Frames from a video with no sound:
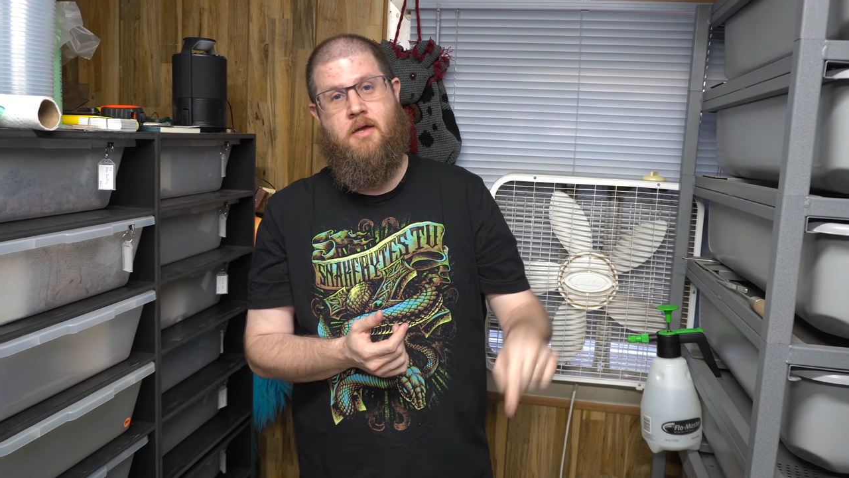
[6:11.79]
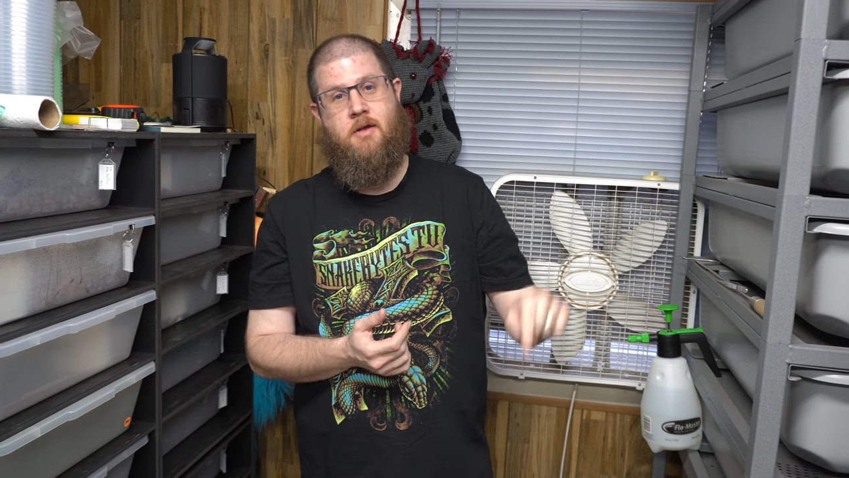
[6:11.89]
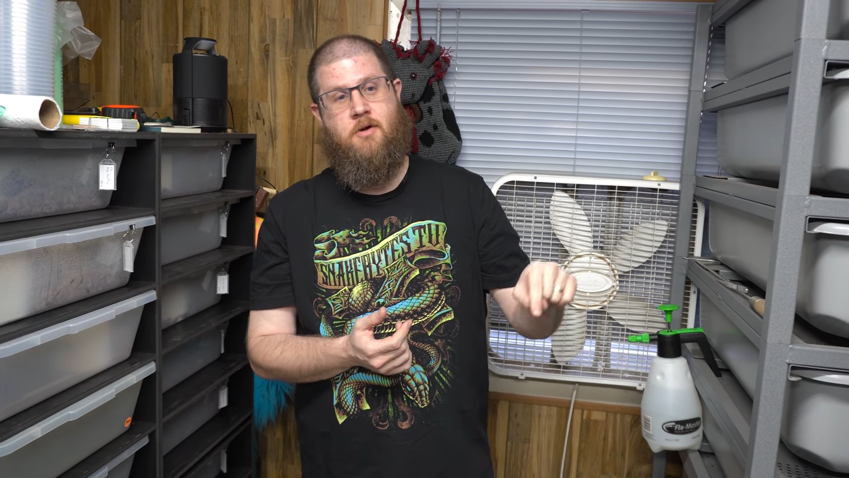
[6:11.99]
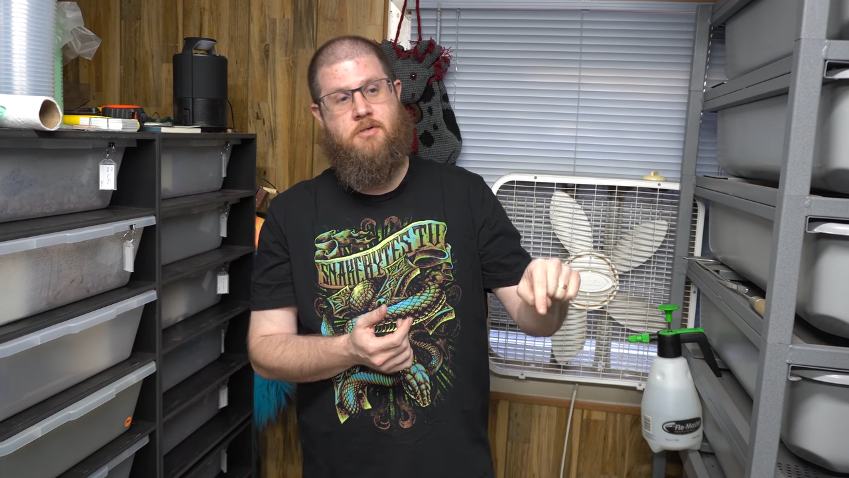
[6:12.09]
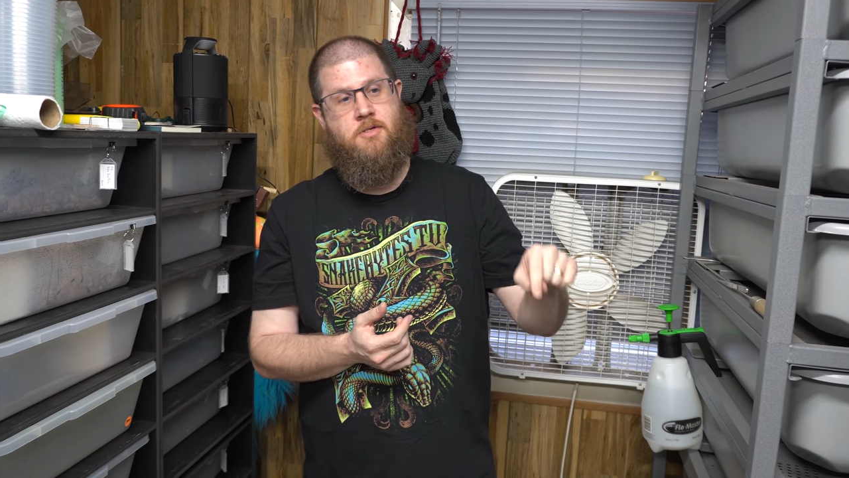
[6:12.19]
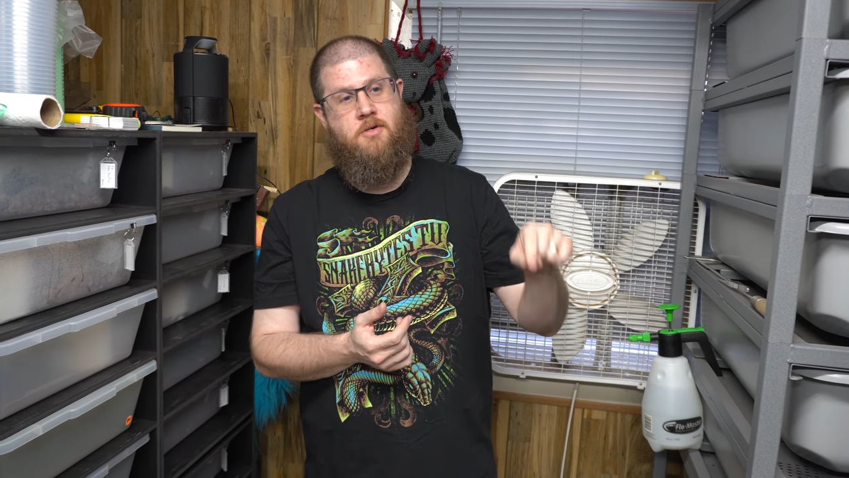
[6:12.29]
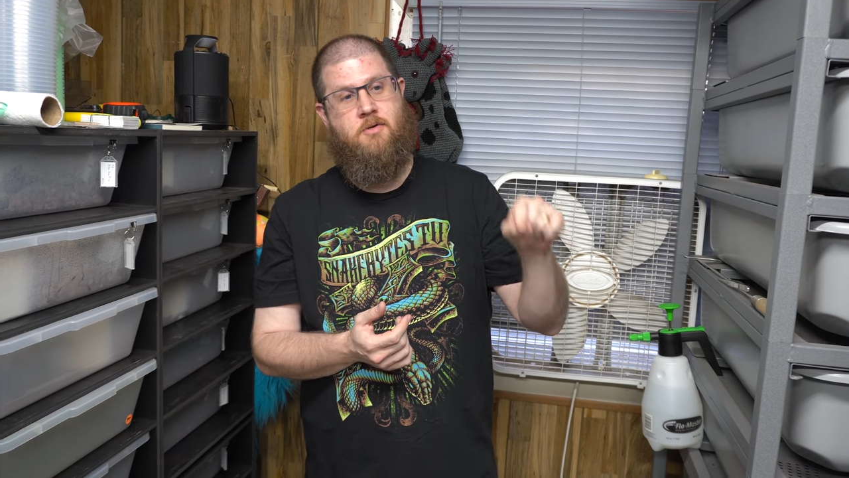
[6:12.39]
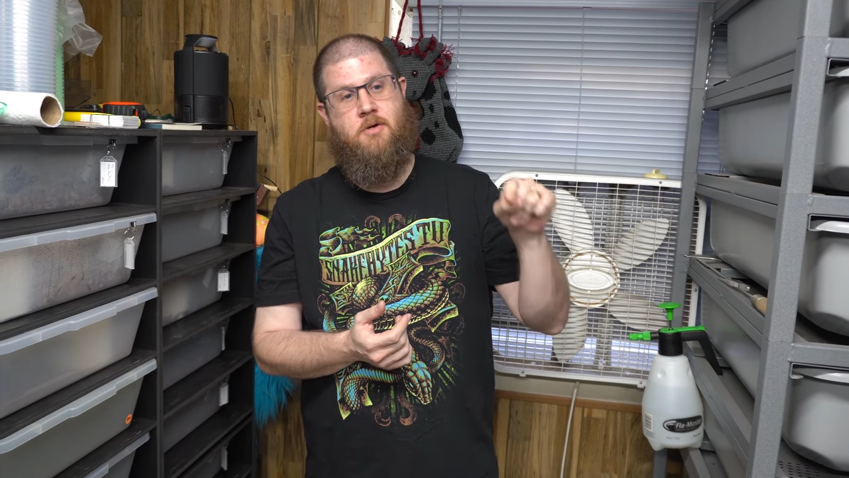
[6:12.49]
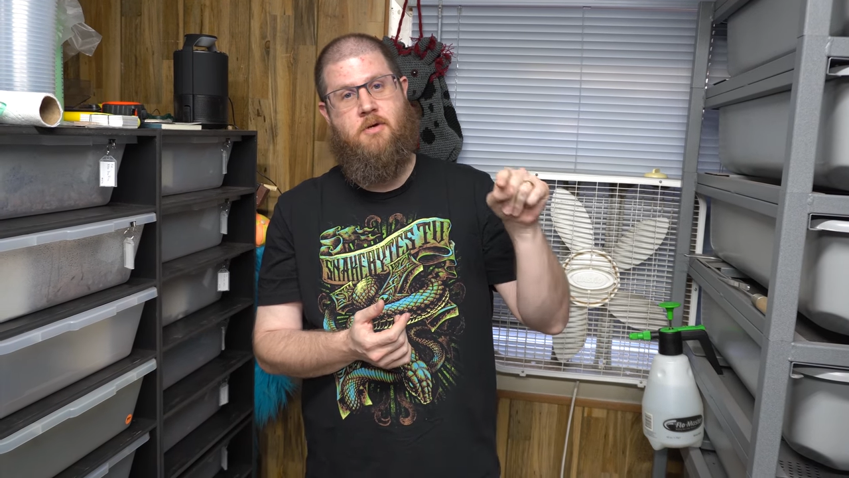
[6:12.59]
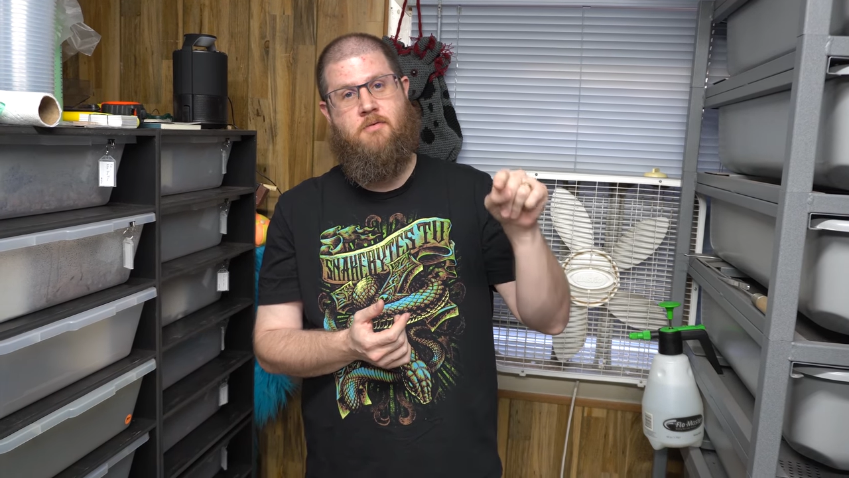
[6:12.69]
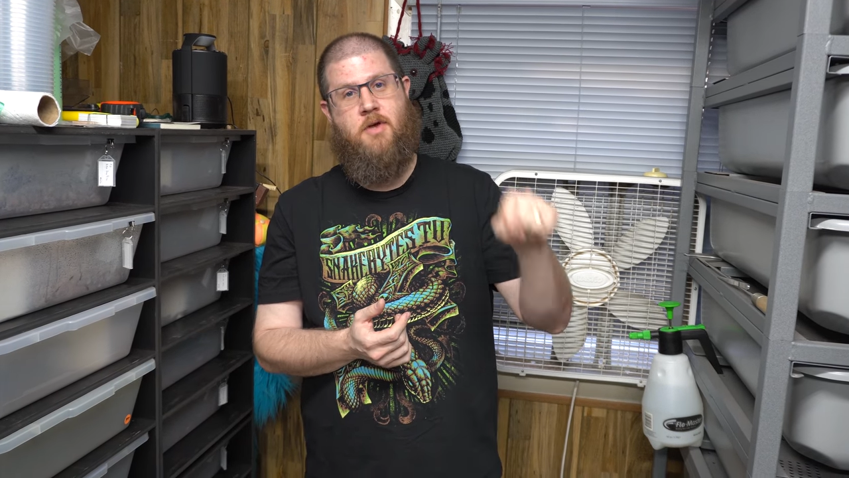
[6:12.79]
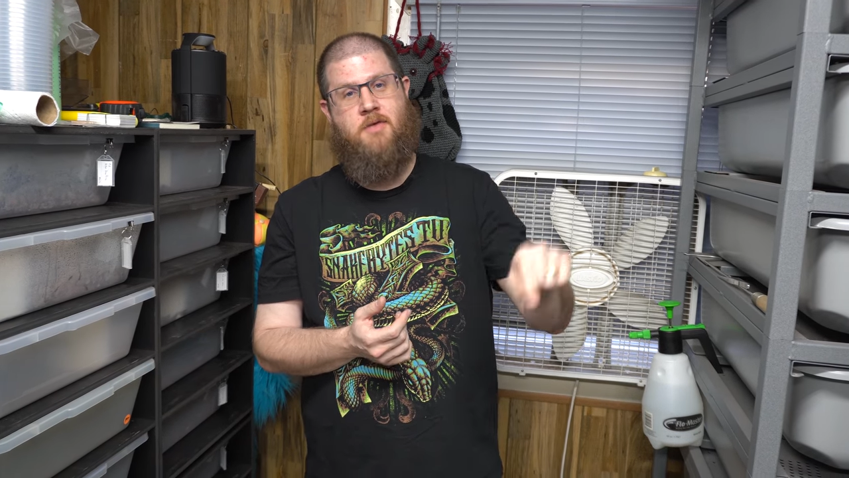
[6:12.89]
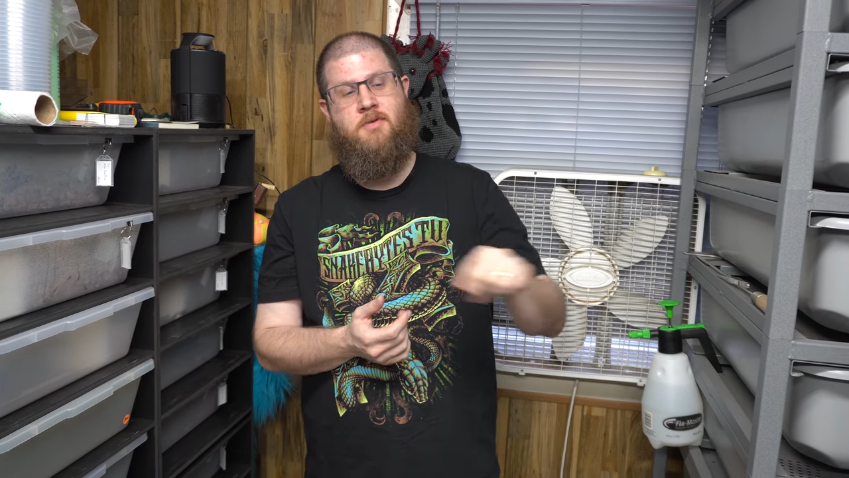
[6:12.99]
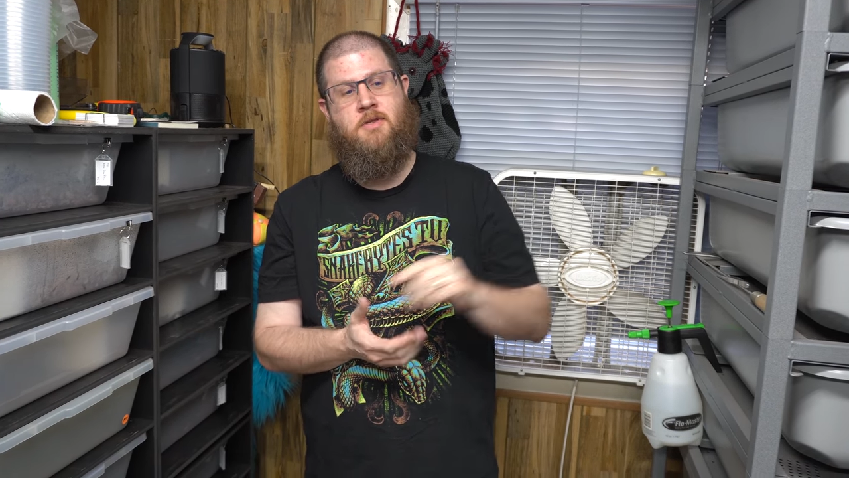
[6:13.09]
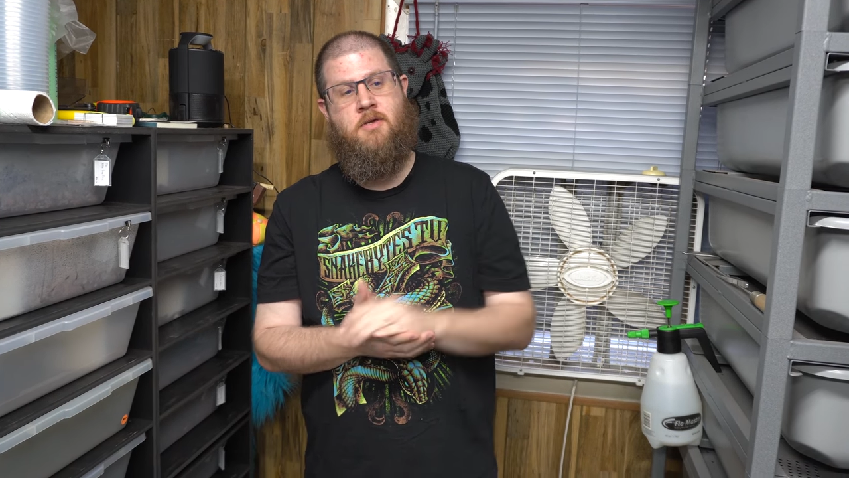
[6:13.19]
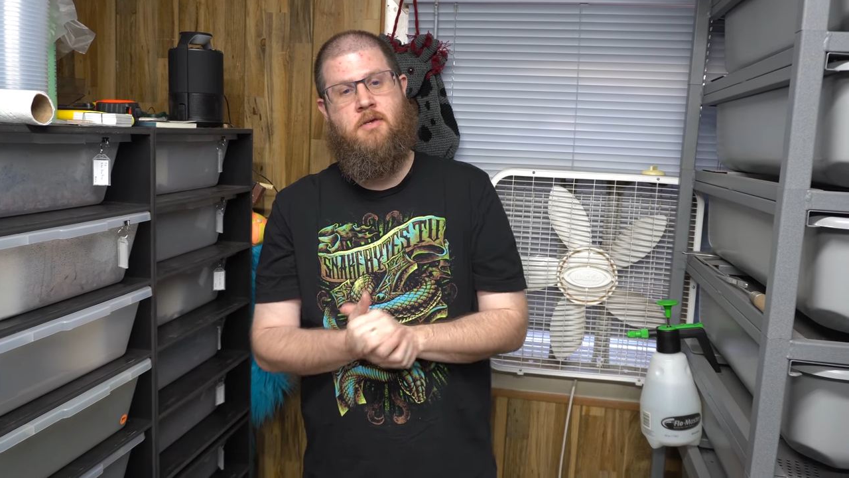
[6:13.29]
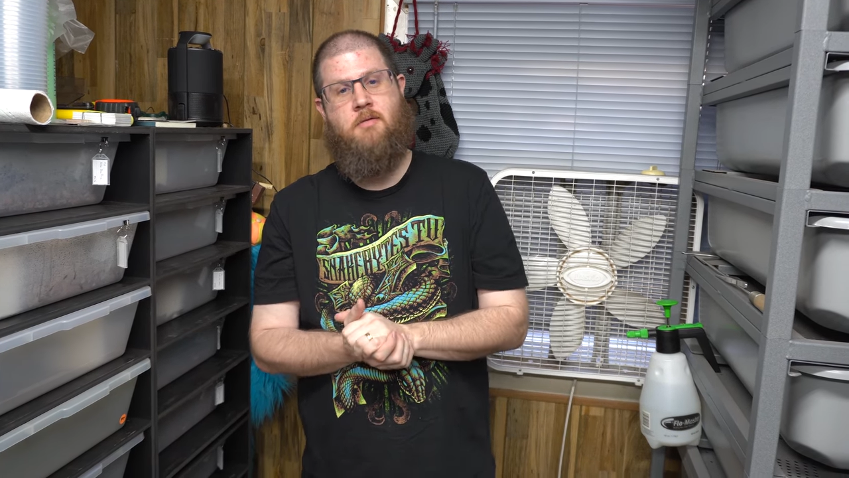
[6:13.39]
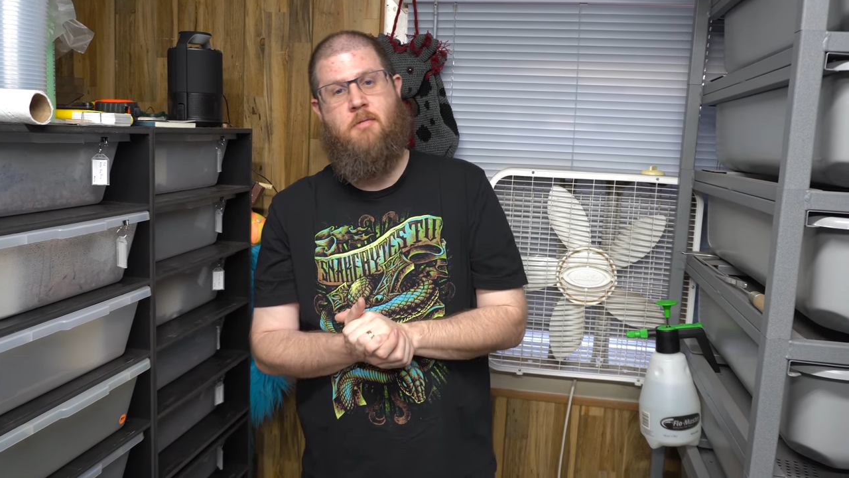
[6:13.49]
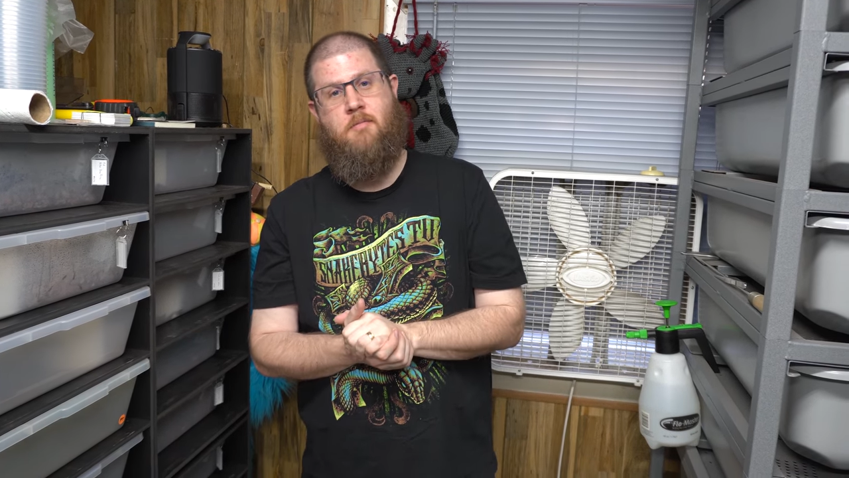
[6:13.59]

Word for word: and also if you have any